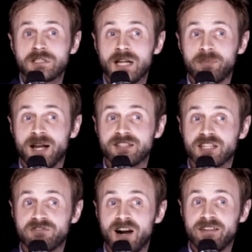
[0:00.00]
not bad. It's
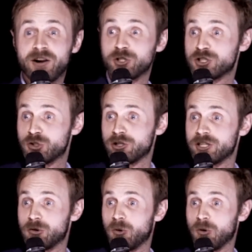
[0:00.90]
like 5 hours door
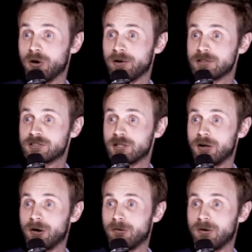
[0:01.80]
to door, so.
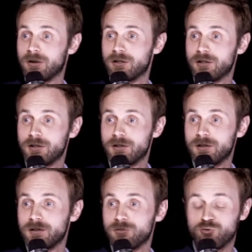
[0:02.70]

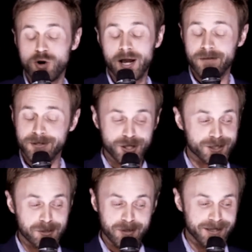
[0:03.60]
Right on the
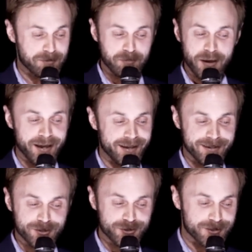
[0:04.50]
Chesapeake Bay.
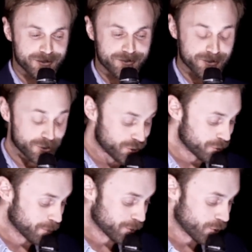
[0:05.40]
It's just
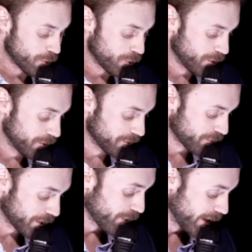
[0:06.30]
super local, free